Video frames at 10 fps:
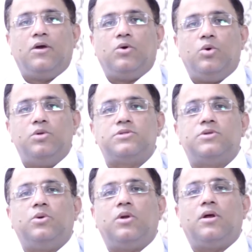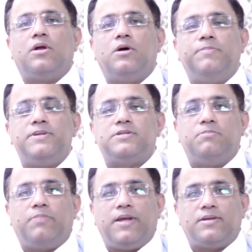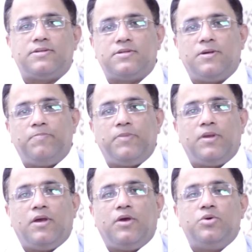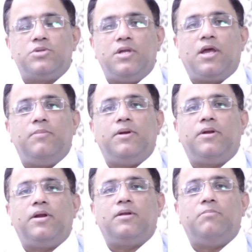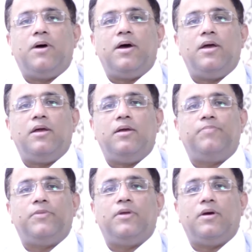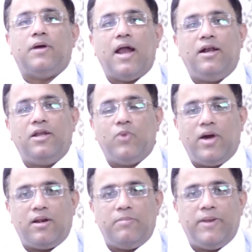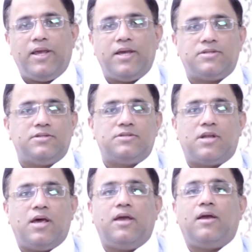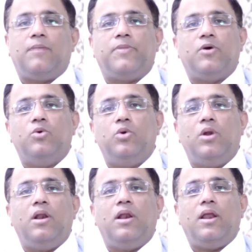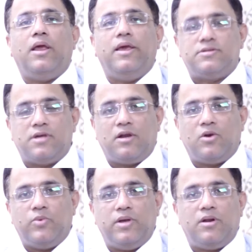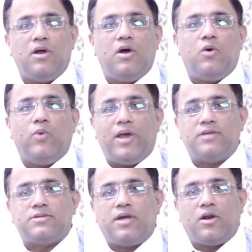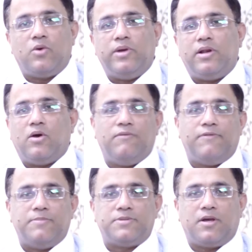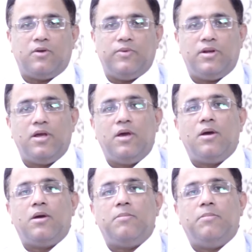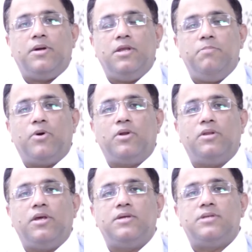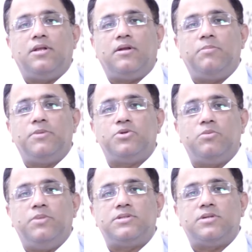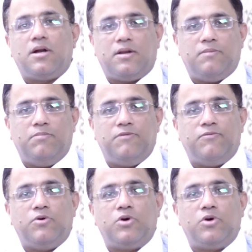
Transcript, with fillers: Cold sore or herpes simplex usually can be treated by uh, antiviral medications like oral acyclovir, valacyclovir or famciclovir. But the important thing is that the treatment should be started before